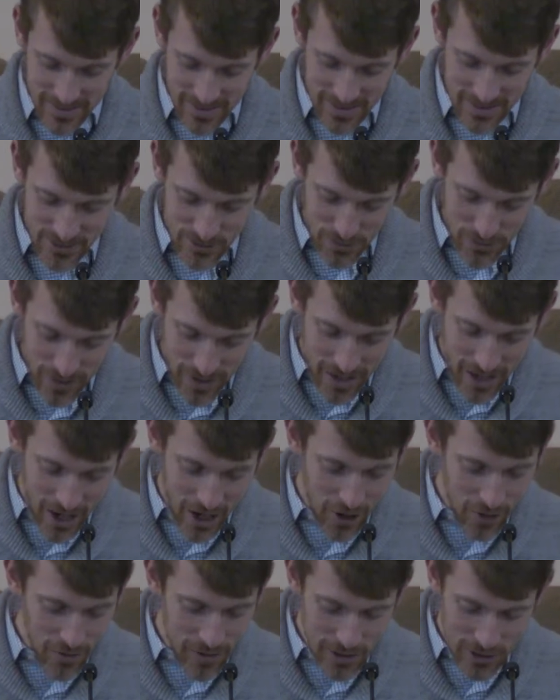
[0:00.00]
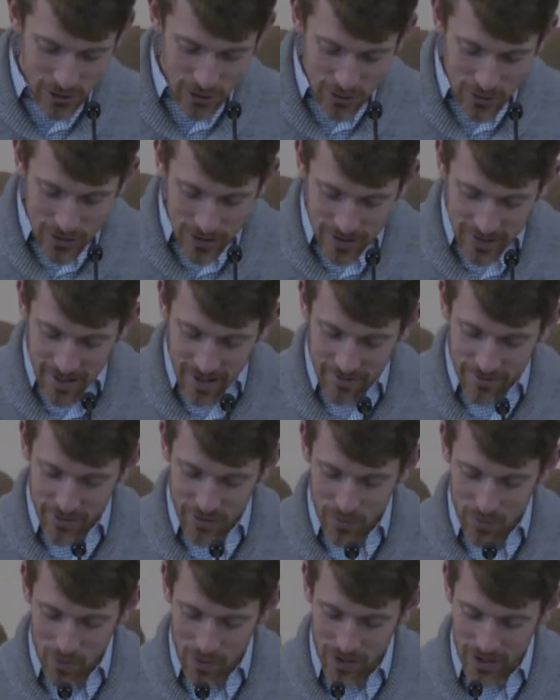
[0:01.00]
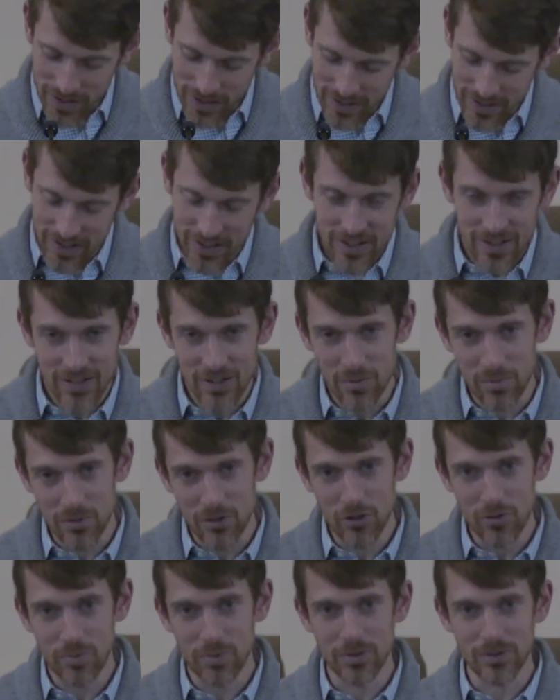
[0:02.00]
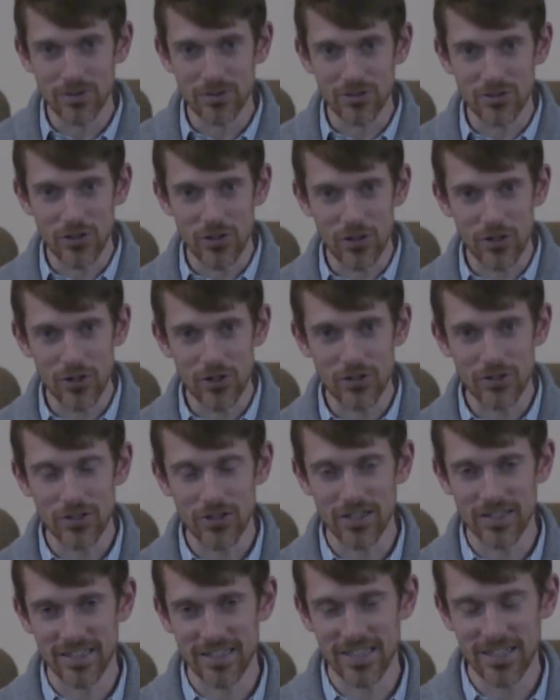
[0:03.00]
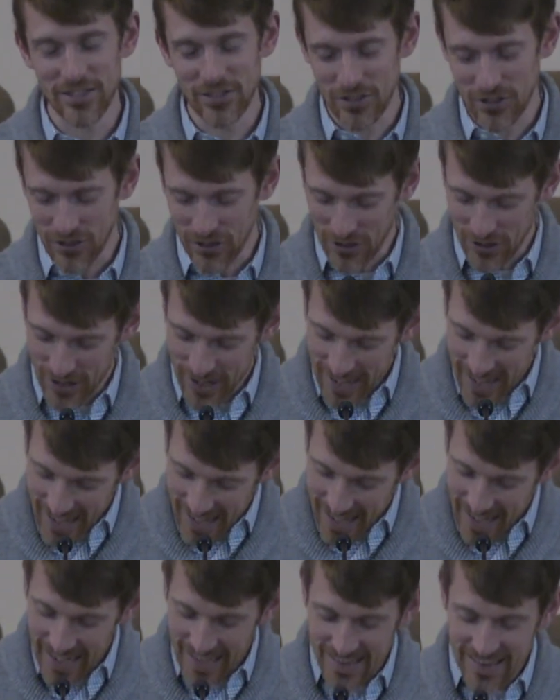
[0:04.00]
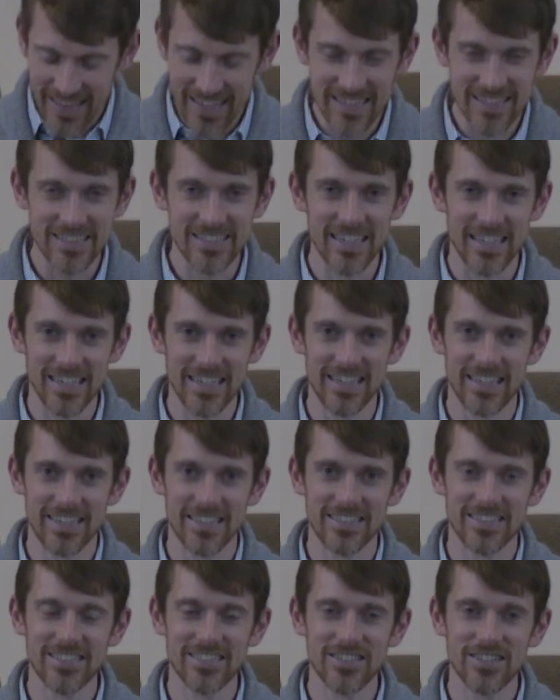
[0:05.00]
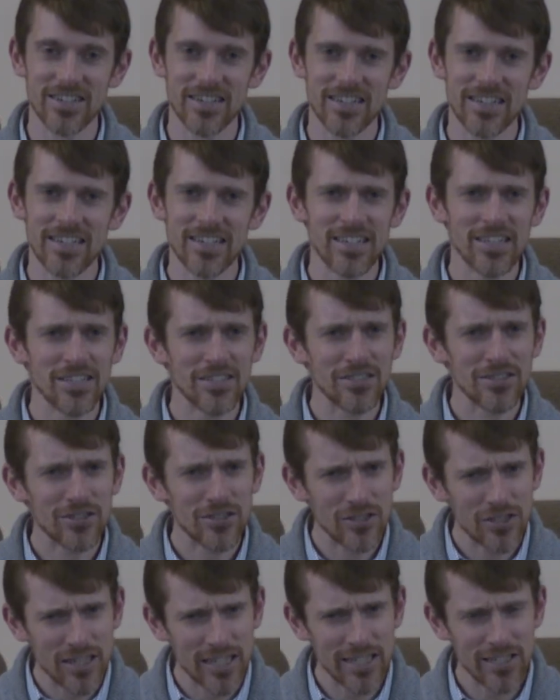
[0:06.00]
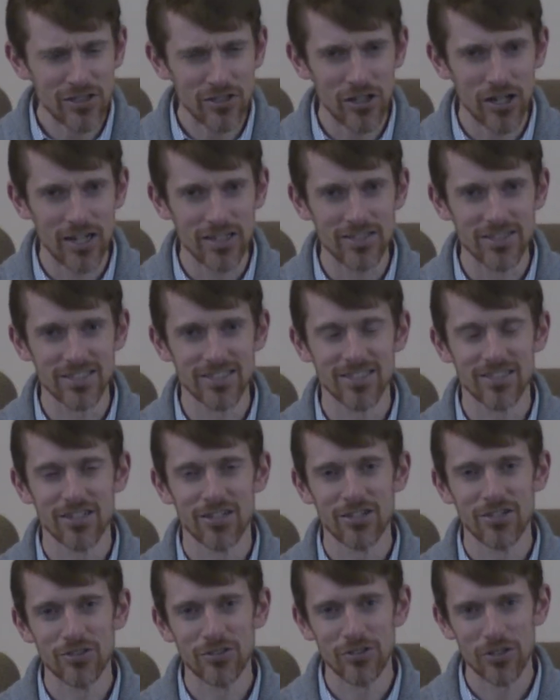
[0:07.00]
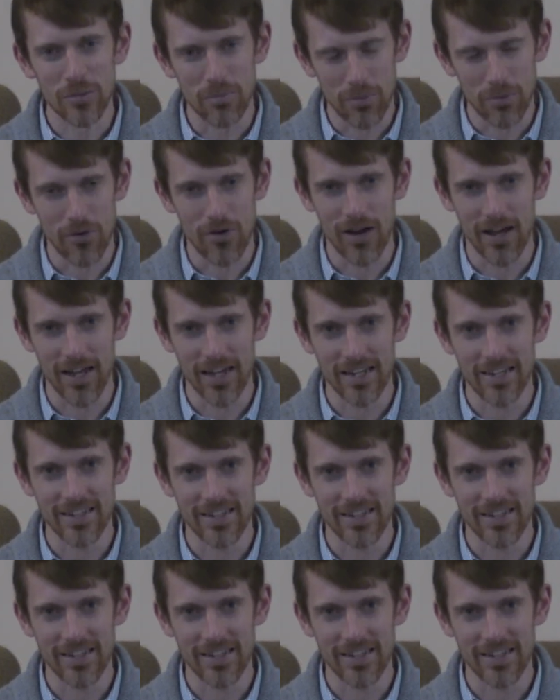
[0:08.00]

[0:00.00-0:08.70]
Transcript: So now in Luke 11, 1, the pupils turn to the teacher and they say this Teach us to pray.